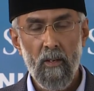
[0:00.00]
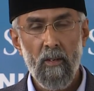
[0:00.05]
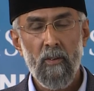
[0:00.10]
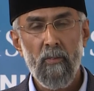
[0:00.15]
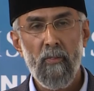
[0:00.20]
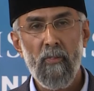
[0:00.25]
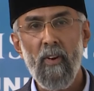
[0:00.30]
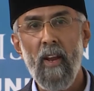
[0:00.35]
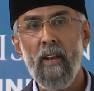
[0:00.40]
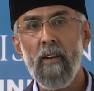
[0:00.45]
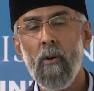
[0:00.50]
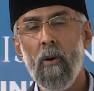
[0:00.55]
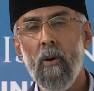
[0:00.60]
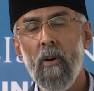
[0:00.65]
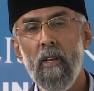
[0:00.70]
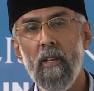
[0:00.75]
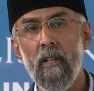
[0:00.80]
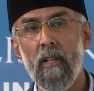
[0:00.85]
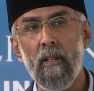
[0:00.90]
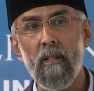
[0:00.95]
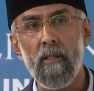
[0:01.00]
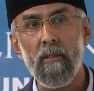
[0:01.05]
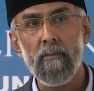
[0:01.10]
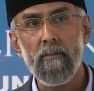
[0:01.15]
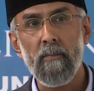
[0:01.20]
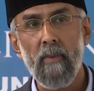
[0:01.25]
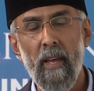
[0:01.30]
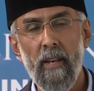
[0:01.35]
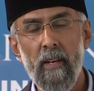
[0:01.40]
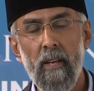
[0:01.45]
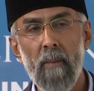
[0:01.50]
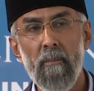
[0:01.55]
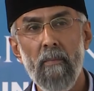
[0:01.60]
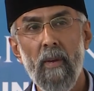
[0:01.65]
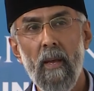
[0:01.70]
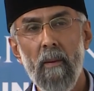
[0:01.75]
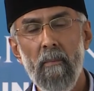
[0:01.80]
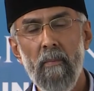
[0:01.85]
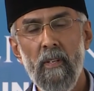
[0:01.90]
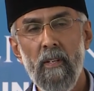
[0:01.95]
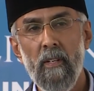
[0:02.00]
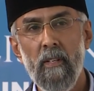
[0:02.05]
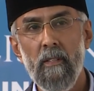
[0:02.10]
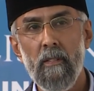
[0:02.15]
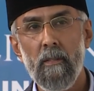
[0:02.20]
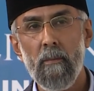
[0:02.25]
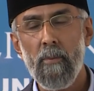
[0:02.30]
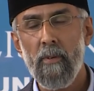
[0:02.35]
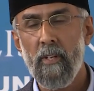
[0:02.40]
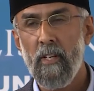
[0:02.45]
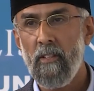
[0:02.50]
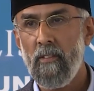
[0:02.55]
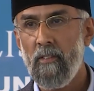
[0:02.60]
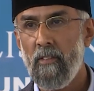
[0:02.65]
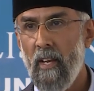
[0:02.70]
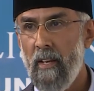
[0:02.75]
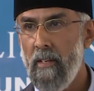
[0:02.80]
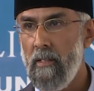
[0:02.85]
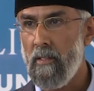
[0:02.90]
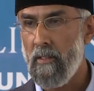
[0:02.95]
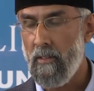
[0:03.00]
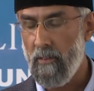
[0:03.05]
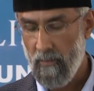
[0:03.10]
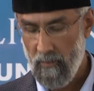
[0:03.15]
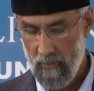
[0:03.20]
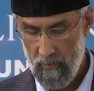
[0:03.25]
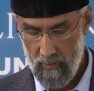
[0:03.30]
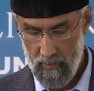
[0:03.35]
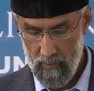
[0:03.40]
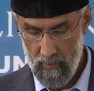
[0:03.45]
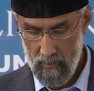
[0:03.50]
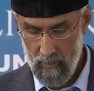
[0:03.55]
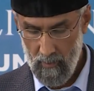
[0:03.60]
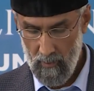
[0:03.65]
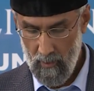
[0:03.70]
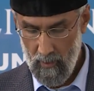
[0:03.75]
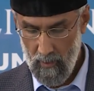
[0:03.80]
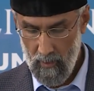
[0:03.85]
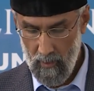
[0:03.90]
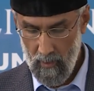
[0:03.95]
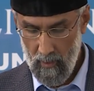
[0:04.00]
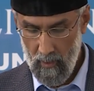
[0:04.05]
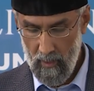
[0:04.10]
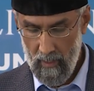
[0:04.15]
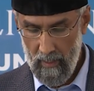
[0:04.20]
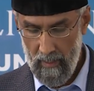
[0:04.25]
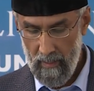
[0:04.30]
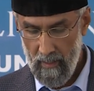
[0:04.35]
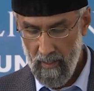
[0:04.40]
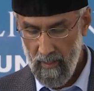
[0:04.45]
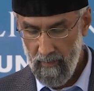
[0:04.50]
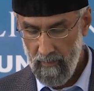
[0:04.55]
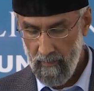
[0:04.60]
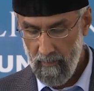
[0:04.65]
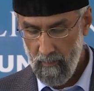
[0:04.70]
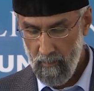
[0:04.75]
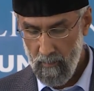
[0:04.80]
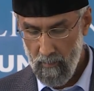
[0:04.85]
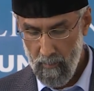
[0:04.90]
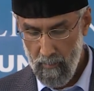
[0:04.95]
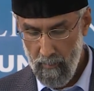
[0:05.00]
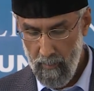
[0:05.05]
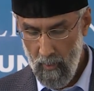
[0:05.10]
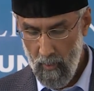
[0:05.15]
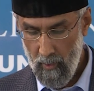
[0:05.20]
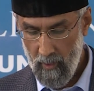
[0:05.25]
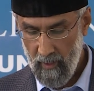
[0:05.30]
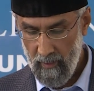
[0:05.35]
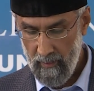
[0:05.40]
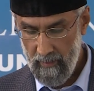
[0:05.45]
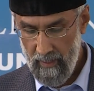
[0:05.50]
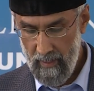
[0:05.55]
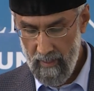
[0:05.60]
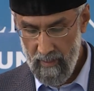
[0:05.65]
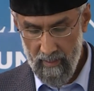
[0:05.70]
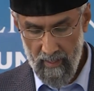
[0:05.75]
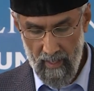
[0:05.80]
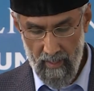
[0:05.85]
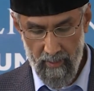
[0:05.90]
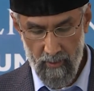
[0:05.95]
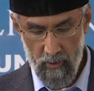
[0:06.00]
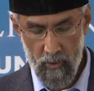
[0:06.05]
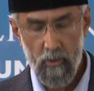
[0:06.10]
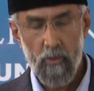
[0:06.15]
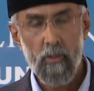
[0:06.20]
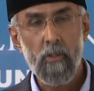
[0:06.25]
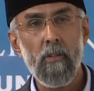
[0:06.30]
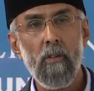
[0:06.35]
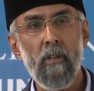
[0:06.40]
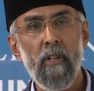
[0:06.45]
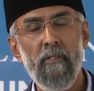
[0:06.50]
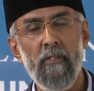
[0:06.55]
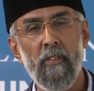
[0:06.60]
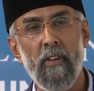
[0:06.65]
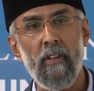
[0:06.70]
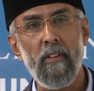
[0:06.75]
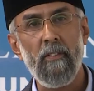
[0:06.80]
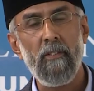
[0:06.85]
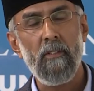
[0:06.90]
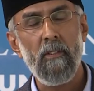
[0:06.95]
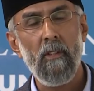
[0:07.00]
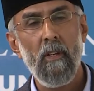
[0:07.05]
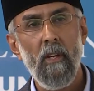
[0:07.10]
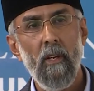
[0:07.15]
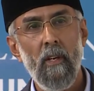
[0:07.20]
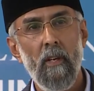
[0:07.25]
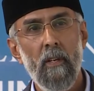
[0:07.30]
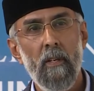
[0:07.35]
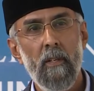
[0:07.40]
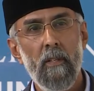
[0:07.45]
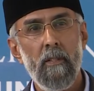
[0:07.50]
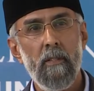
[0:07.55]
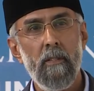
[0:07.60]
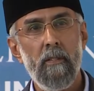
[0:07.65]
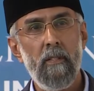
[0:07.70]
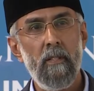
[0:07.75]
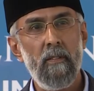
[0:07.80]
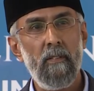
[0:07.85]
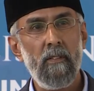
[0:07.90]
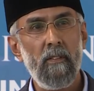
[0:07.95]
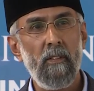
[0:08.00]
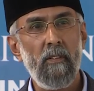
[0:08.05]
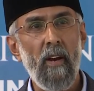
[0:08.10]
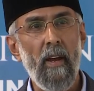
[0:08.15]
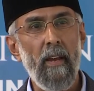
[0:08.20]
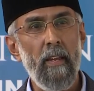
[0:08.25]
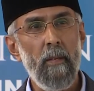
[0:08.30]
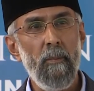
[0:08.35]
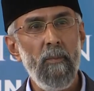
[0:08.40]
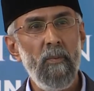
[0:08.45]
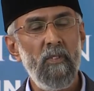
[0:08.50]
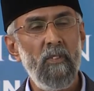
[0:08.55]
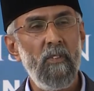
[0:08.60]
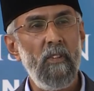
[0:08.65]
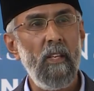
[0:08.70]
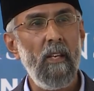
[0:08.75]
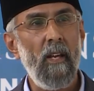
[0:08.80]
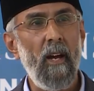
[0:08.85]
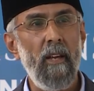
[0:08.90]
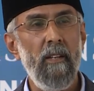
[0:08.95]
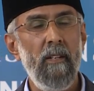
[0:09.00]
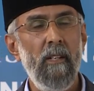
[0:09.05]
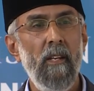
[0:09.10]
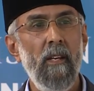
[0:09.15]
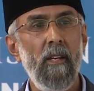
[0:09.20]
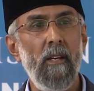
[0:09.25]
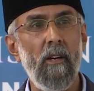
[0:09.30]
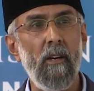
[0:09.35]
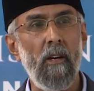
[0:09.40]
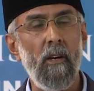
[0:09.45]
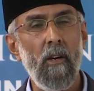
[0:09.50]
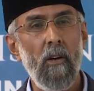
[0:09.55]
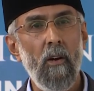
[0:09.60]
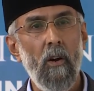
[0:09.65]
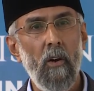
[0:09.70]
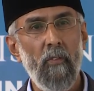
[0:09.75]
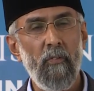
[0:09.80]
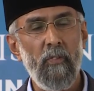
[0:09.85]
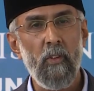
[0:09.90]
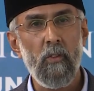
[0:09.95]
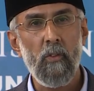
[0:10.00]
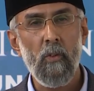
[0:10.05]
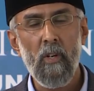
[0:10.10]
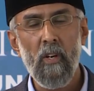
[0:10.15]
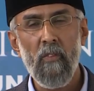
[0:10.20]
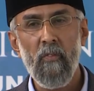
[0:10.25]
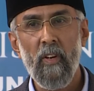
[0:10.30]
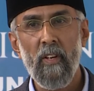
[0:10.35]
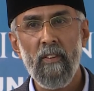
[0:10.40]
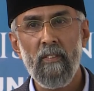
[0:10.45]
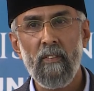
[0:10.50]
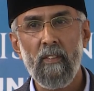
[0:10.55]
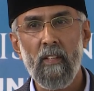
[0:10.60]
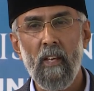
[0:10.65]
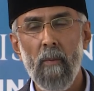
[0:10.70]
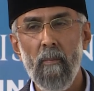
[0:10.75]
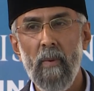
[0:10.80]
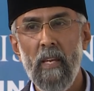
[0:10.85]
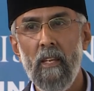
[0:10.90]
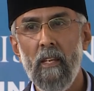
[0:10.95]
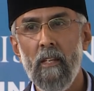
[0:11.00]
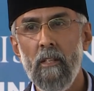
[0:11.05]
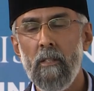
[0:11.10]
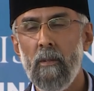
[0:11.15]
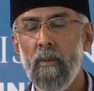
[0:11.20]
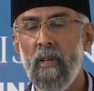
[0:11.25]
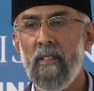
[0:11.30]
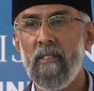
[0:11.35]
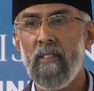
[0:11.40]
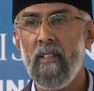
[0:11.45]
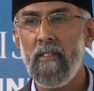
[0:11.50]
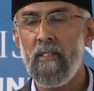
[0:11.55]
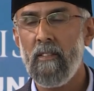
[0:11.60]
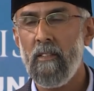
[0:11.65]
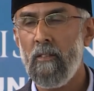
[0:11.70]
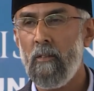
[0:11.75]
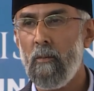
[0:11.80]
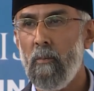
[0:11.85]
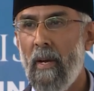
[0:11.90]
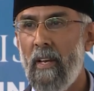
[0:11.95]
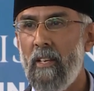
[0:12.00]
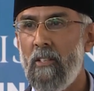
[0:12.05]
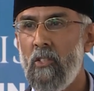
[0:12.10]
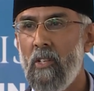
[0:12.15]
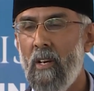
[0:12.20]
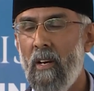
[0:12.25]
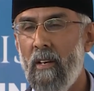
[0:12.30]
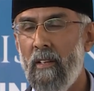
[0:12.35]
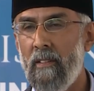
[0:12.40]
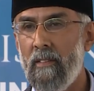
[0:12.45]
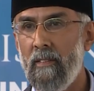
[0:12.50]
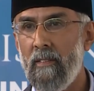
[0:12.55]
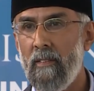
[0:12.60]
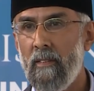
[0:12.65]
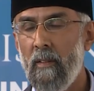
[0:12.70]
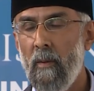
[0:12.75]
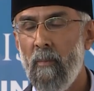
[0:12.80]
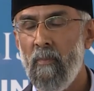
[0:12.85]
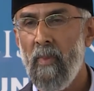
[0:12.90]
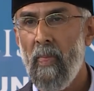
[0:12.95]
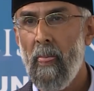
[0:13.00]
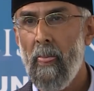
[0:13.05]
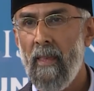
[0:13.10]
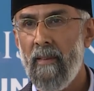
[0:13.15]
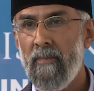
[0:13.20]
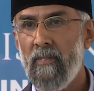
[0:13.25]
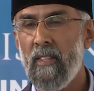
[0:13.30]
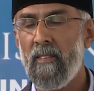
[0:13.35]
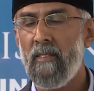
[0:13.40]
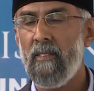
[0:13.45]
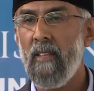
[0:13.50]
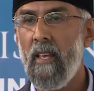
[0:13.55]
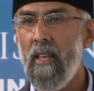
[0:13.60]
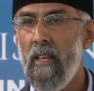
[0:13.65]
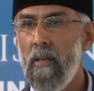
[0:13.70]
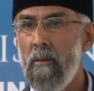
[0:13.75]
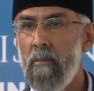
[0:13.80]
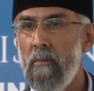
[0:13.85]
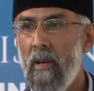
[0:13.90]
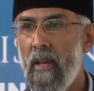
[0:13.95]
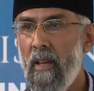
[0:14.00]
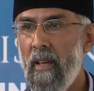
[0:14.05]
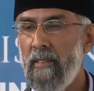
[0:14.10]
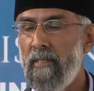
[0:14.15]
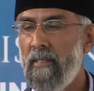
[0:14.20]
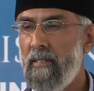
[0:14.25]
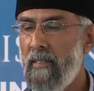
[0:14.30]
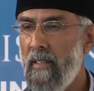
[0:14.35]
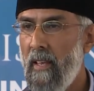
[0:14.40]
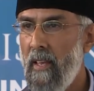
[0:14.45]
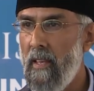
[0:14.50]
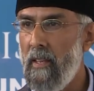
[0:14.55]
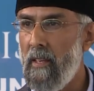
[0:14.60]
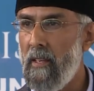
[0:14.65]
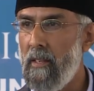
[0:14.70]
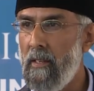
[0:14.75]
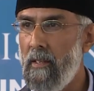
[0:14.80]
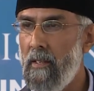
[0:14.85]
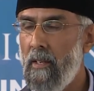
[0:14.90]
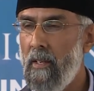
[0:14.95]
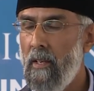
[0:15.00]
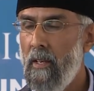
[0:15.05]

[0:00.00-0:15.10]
Fred Hoyle, an eminent British scientist, in his book, The Intelligent Universe, describes the idea of the universe coming into existence by chance the same as saying